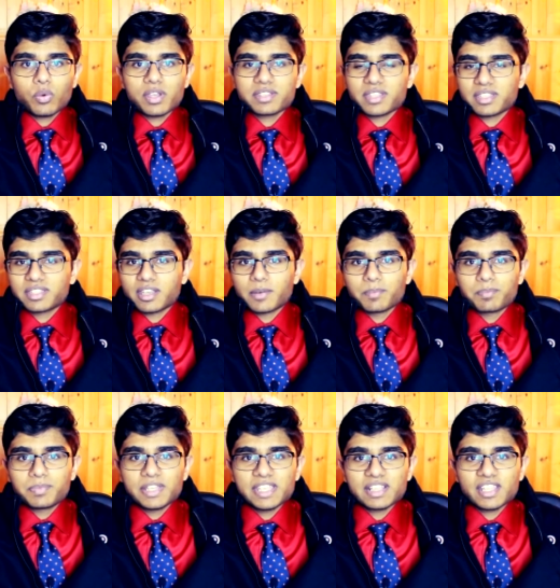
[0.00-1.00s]
was just
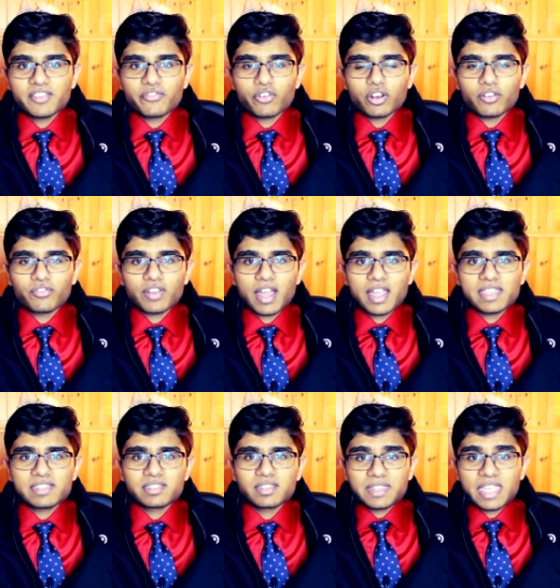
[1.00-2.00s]
completely full of lies.